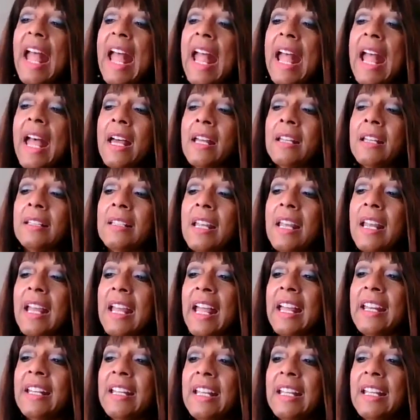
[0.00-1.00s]
and
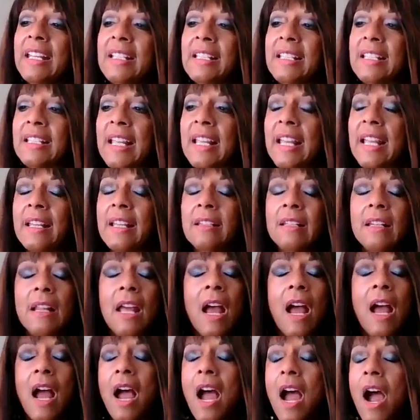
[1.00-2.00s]
he said,
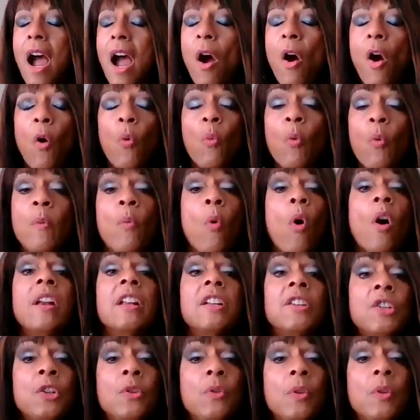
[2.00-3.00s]
we want
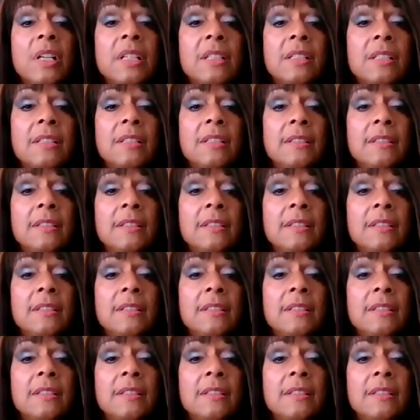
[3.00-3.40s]
to do it.